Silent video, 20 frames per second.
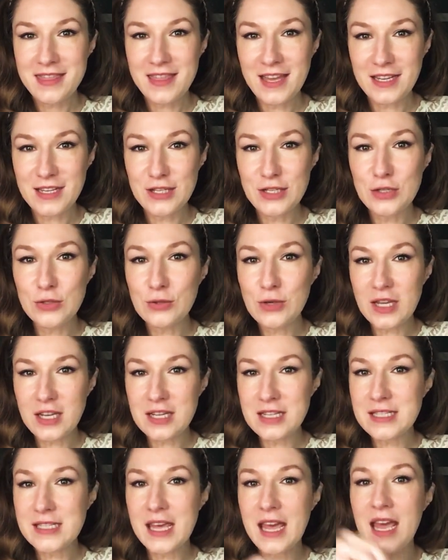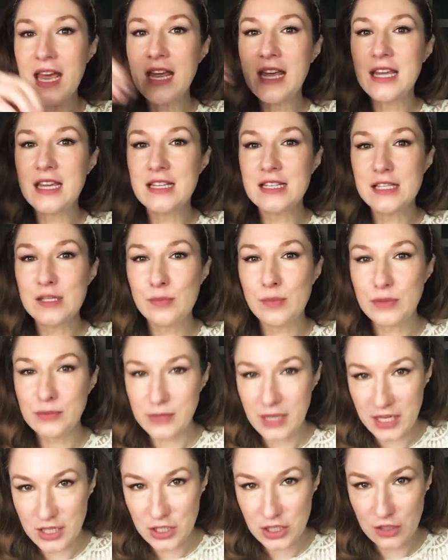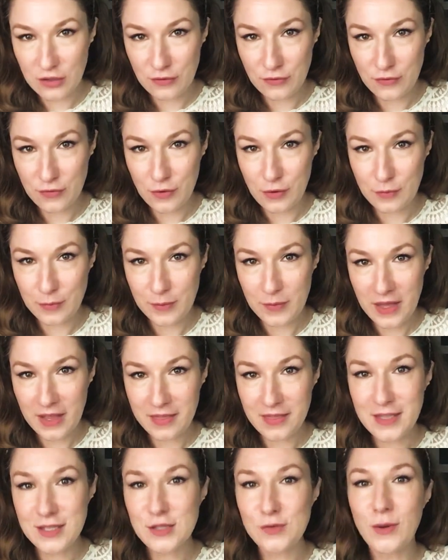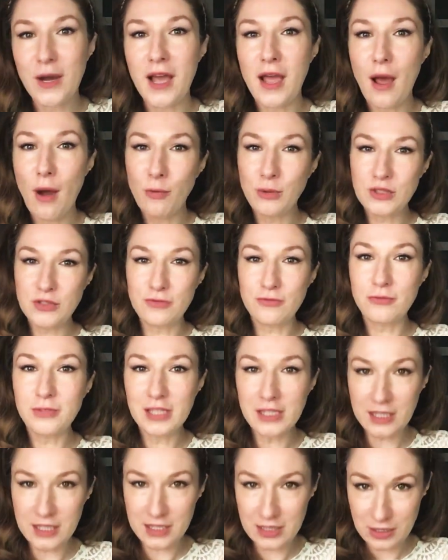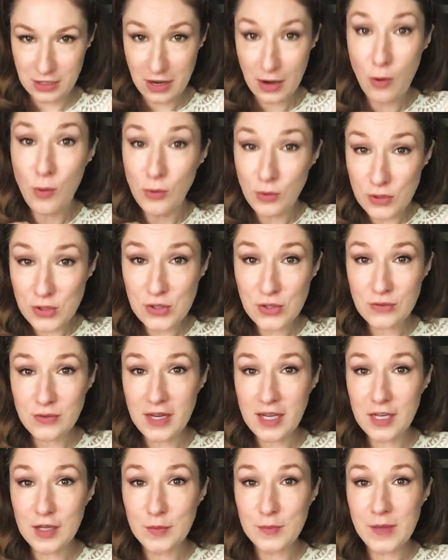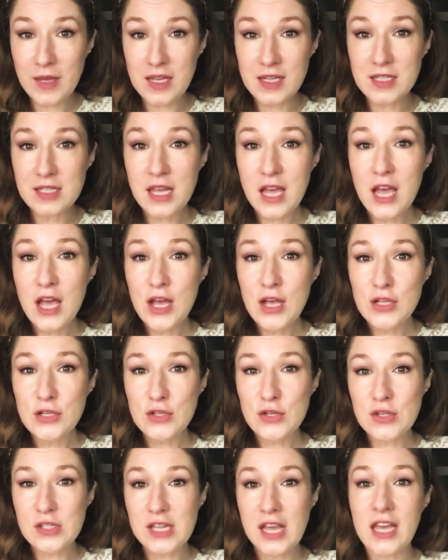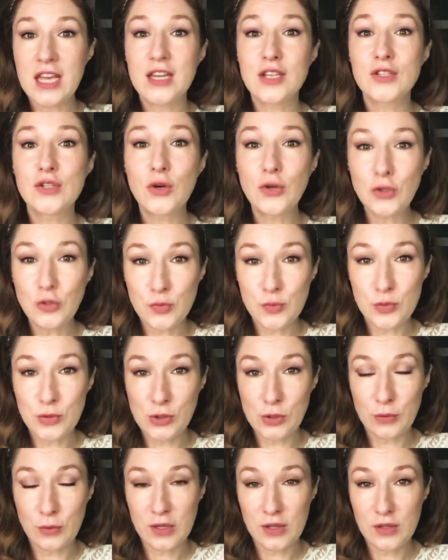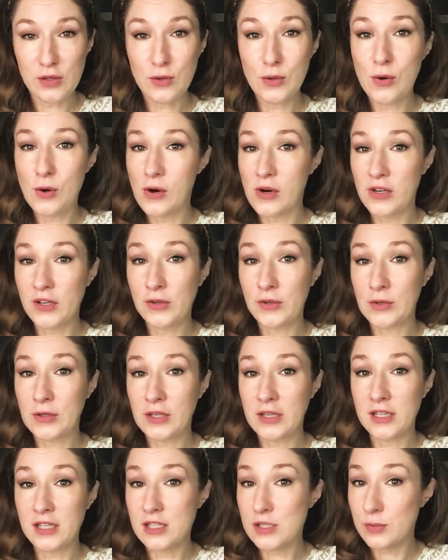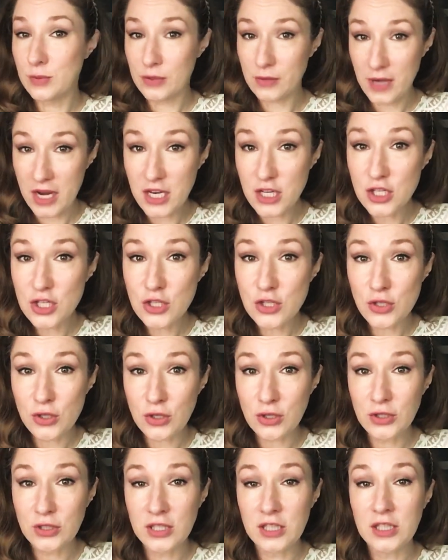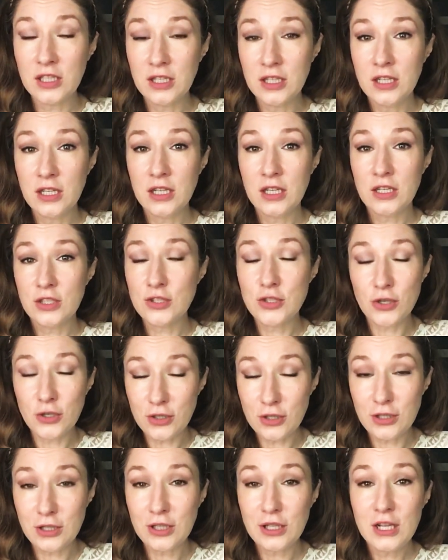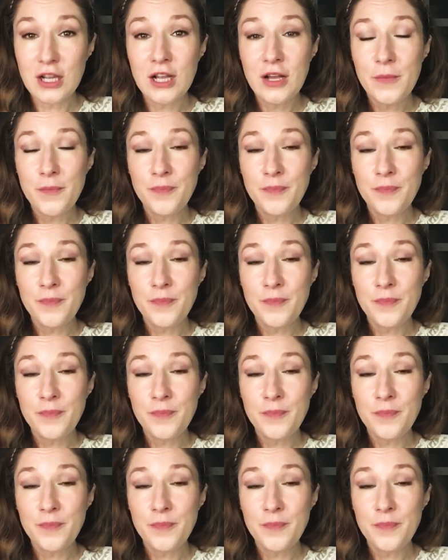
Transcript: that you can take inspiration from. And that's why I would really also recommend to take a notebook with you or your inspiration journey journal